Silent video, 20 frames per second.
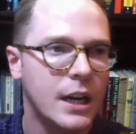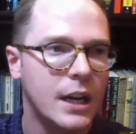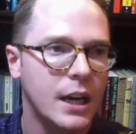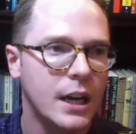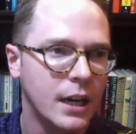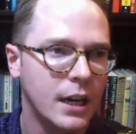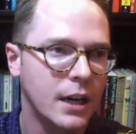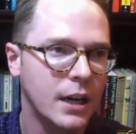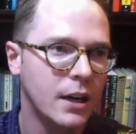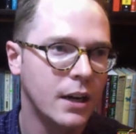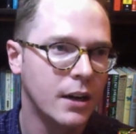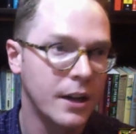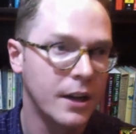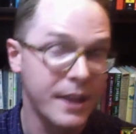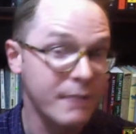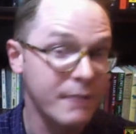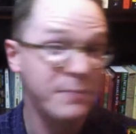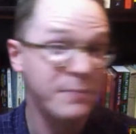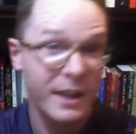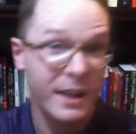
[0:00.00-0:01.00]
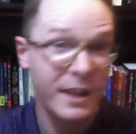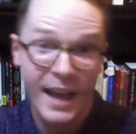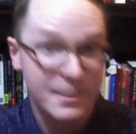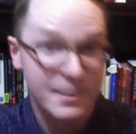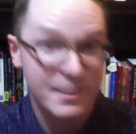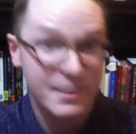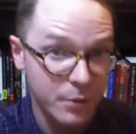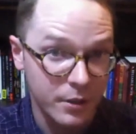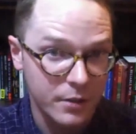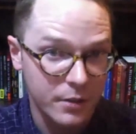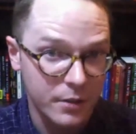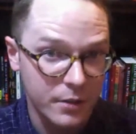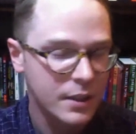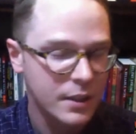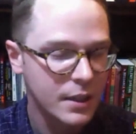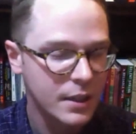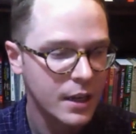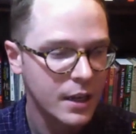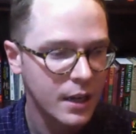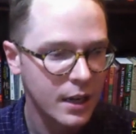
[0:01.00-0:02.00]
Uh, and that was my last book,
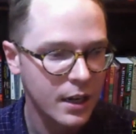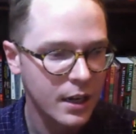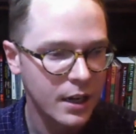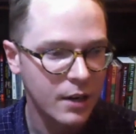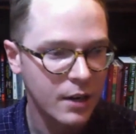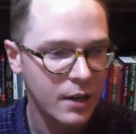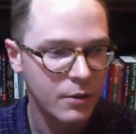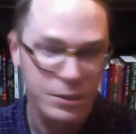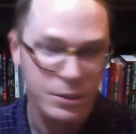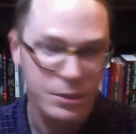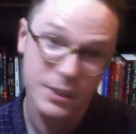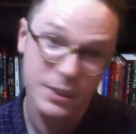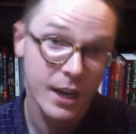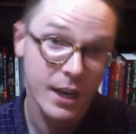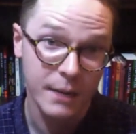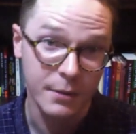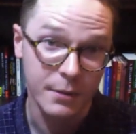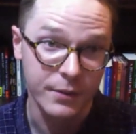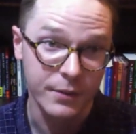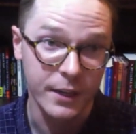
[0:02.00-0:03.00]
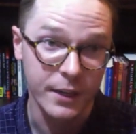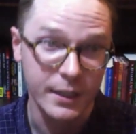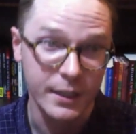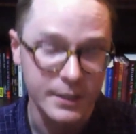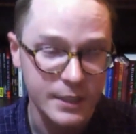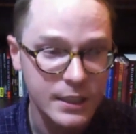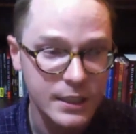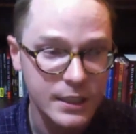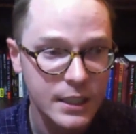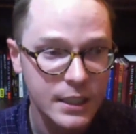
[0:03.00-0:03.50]
uh, which was not epic fantasy.